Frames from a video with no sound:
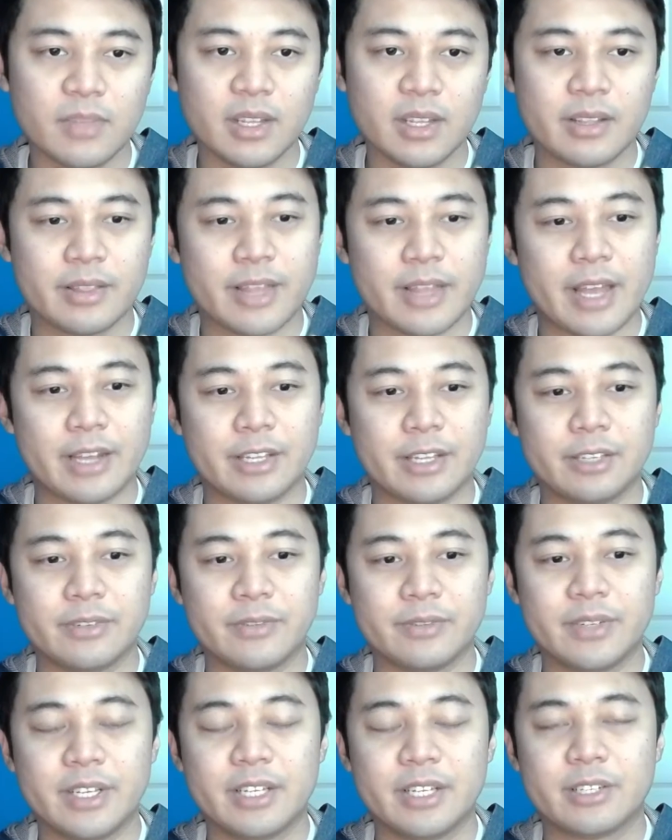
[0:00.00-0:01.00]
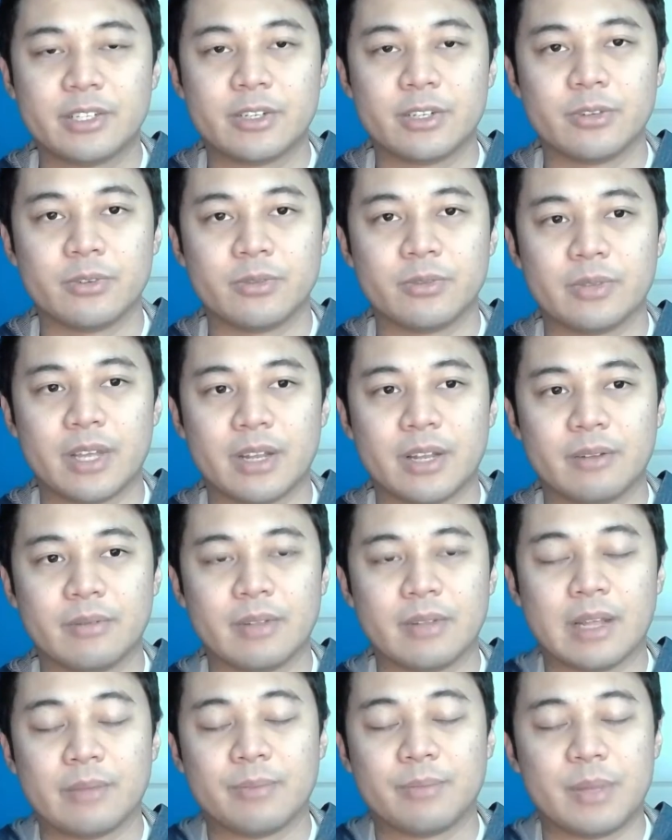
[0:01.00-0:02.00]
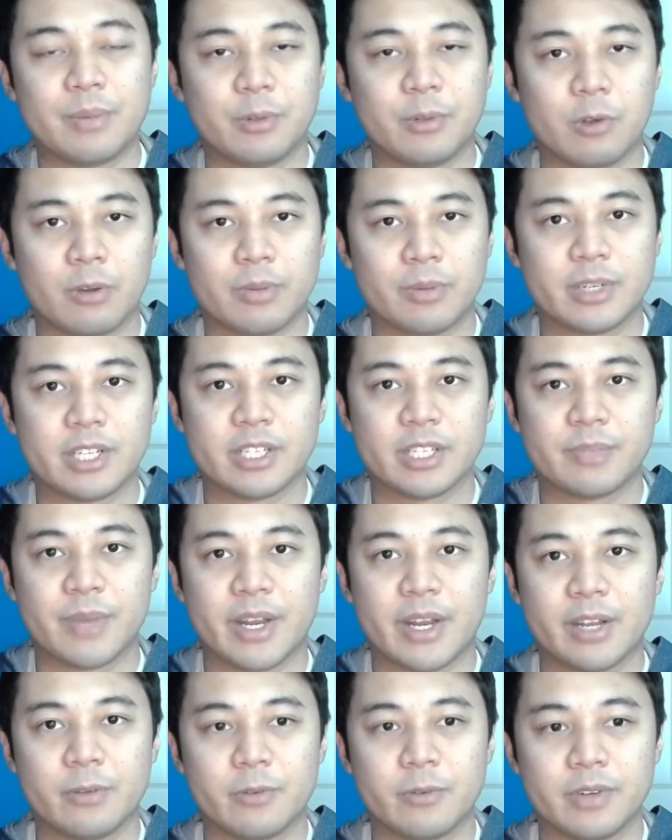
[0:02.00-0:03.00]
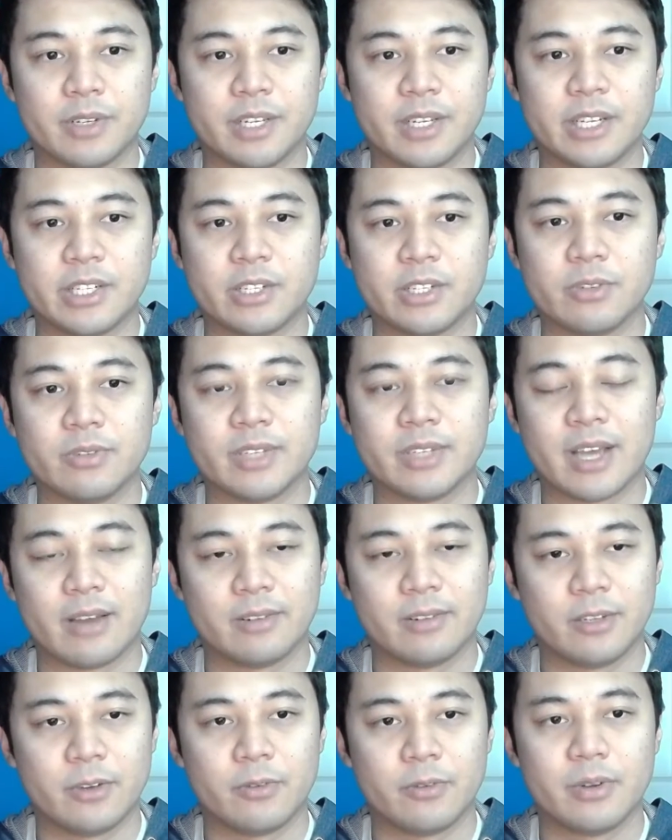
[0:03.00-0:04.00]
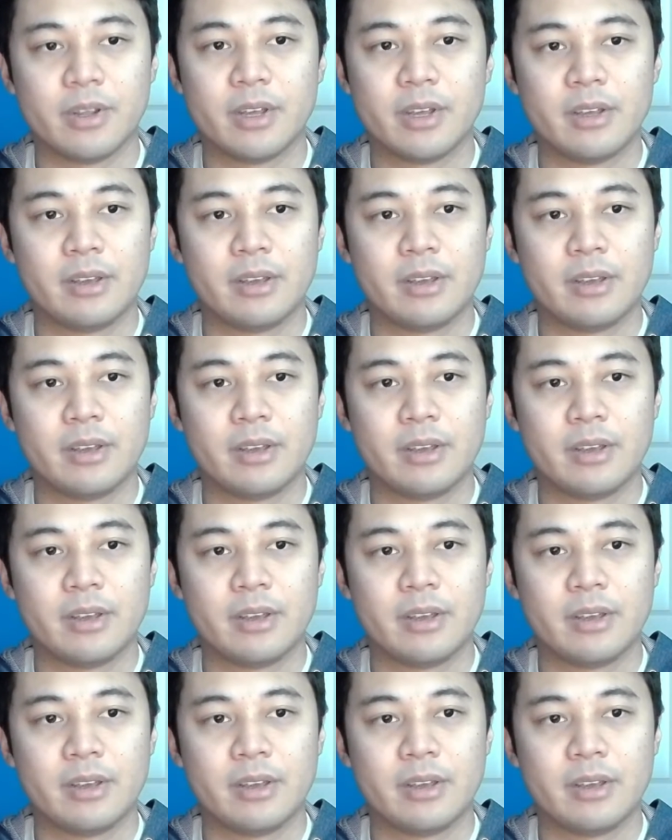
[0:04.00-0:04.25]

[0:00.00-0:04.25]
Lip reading: that you need to that people who are participating would need to download